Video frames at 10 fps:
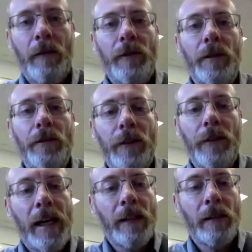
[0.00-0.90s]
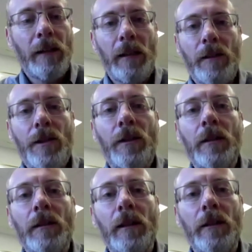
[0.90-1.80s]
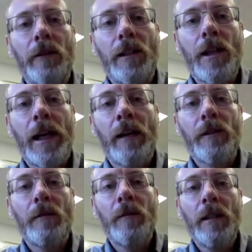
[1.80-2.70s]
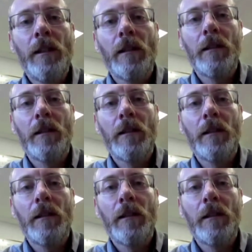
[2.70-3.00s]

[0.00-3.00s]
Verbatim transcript: after the fact, they can certainly reach out to me.